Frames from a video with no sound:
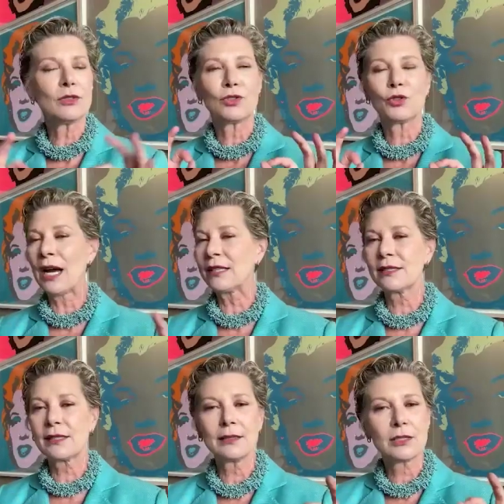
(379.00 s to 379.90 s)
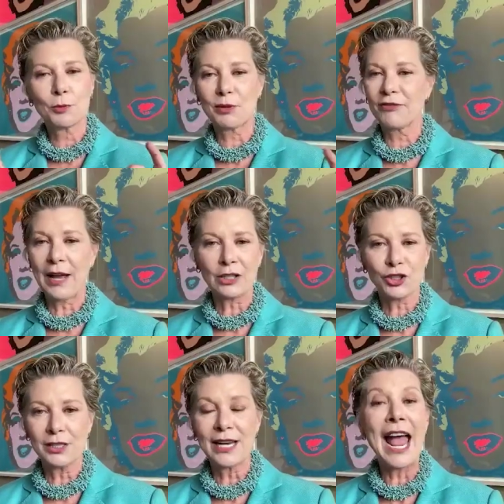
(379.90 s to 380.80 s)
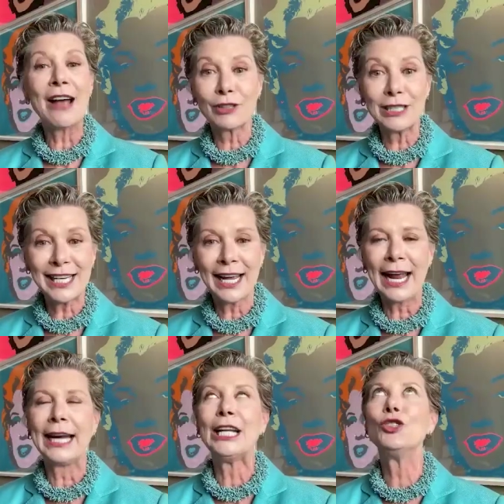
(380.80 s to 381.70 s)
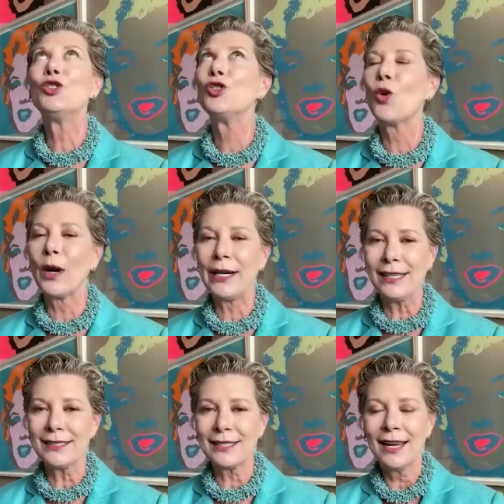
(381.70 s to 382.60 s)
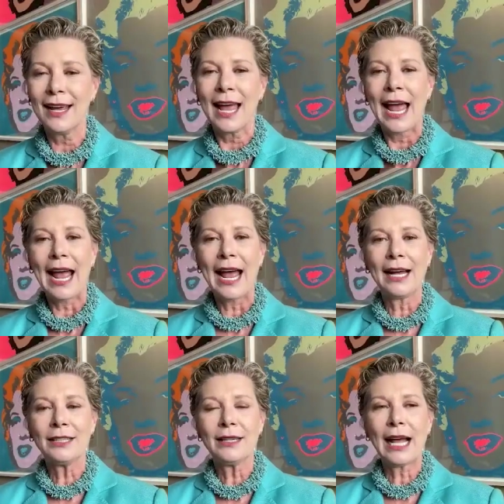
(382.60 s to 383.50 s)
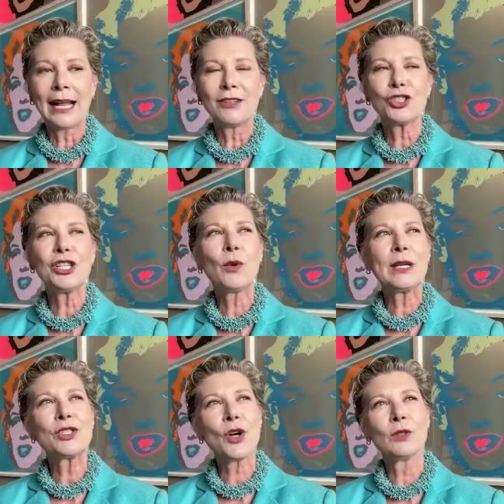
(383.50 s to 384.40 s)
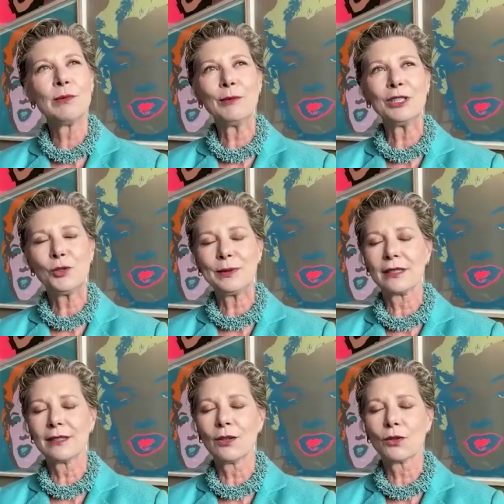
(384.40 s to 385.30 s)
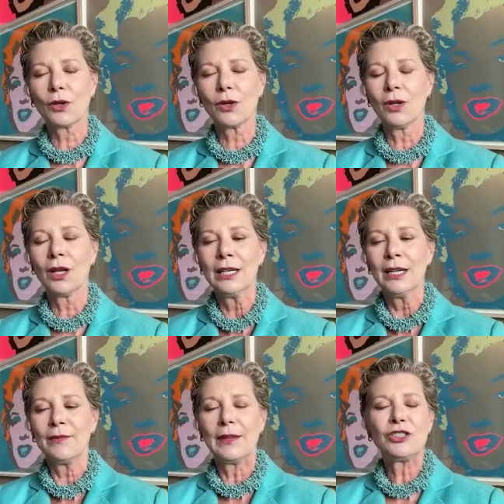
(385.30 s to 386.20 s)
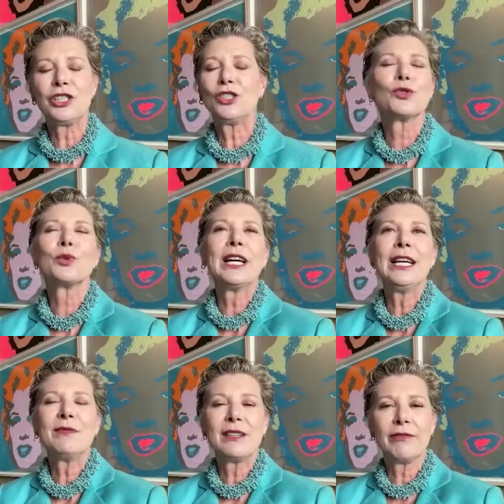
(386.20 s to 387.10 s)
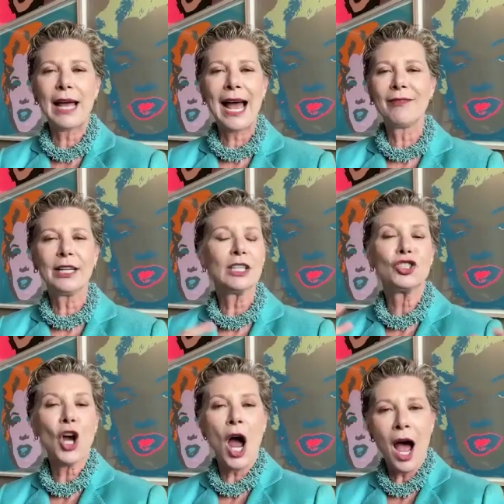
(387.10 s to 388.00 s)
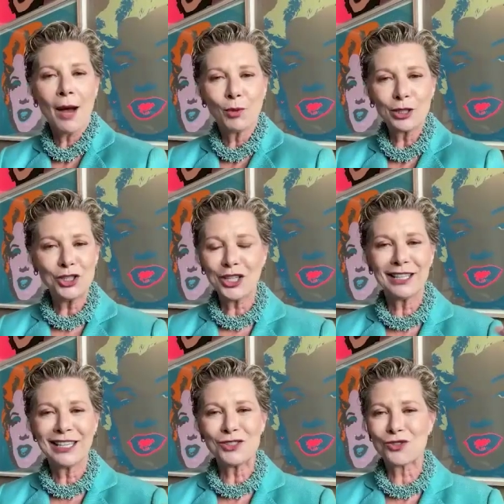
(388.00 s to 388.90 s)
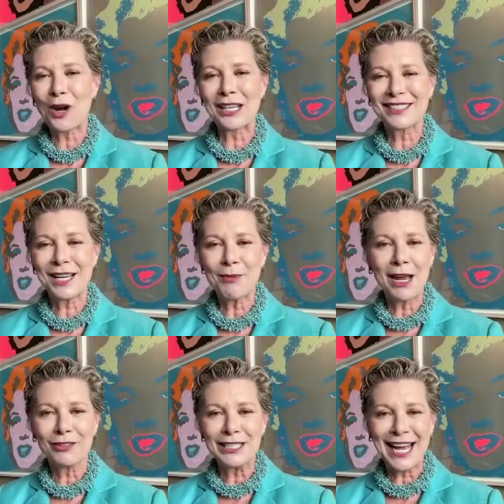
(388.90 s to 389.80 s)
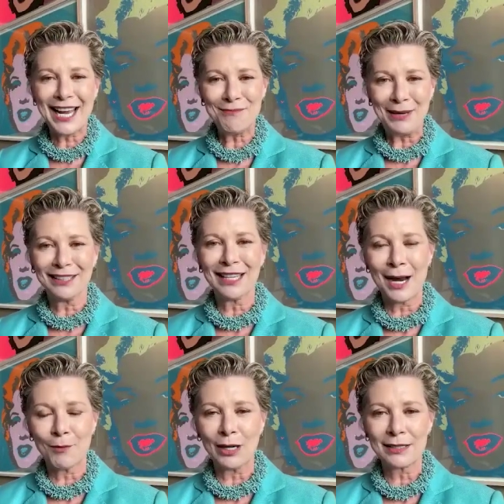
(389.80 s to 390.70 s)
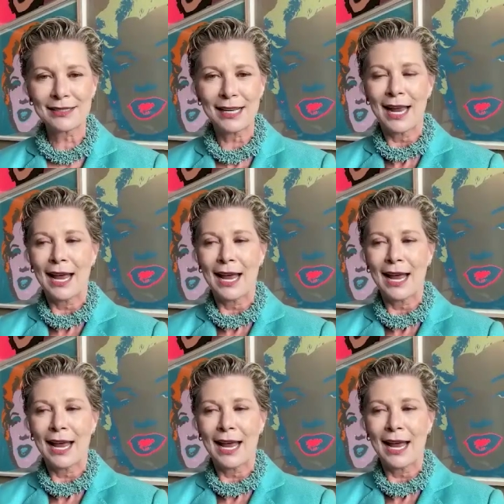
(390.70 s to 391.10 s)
dressed to perfection every day and enjoyed it. And she always told me when she was a little girl that she dreamed of having a job where she could get dressed up every day and be glamorous.